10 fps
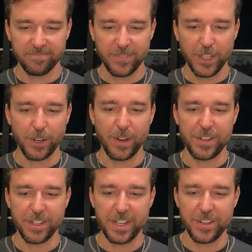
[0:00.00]

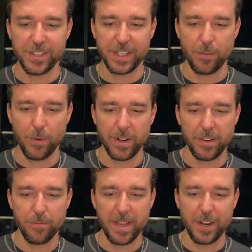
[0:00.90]
Congratulations, everyone.
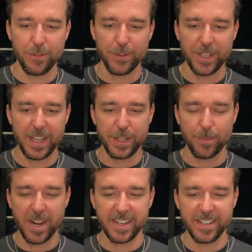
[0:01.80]
You've made it through today's
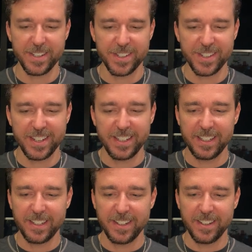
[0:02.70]
practice.
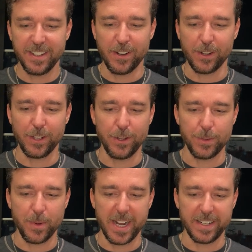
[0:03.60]
I'll close
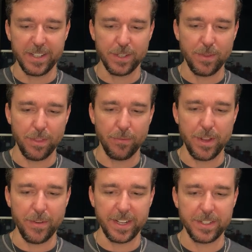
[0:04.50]
practice with
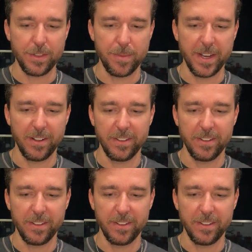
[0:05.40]
3 rings of the bell.